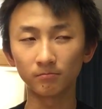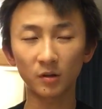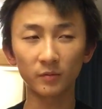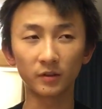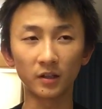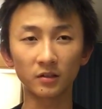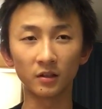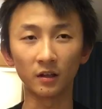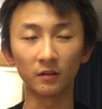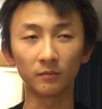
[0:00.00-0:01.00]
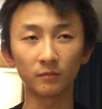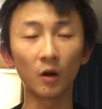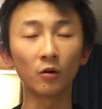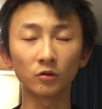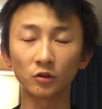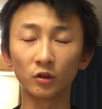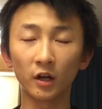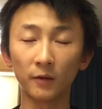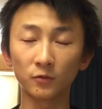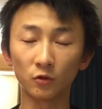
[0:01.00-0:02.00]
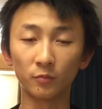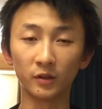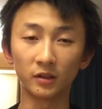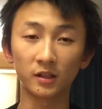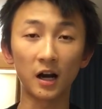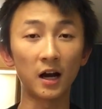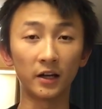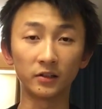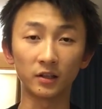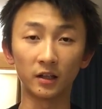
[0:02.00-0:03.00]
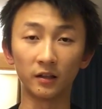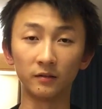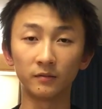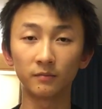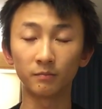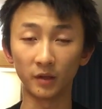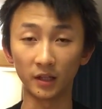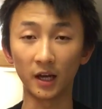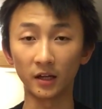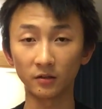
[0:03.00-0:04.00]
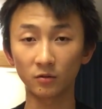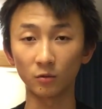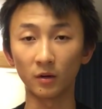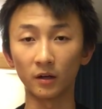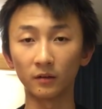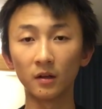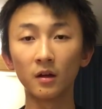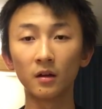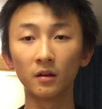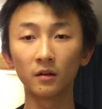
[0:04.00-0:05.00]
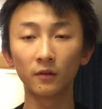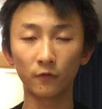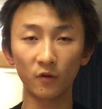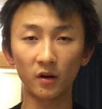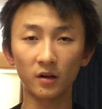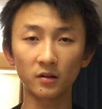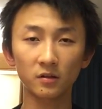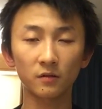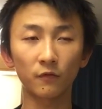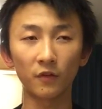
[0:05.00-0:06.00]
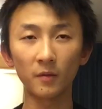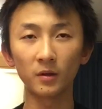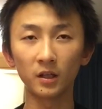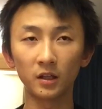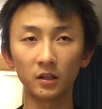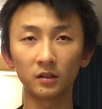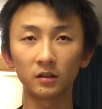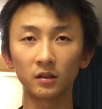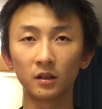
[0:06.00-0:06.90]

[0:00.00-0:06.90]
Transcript: probably that's it. And oh, she have to be kind and be nice to my friends, family,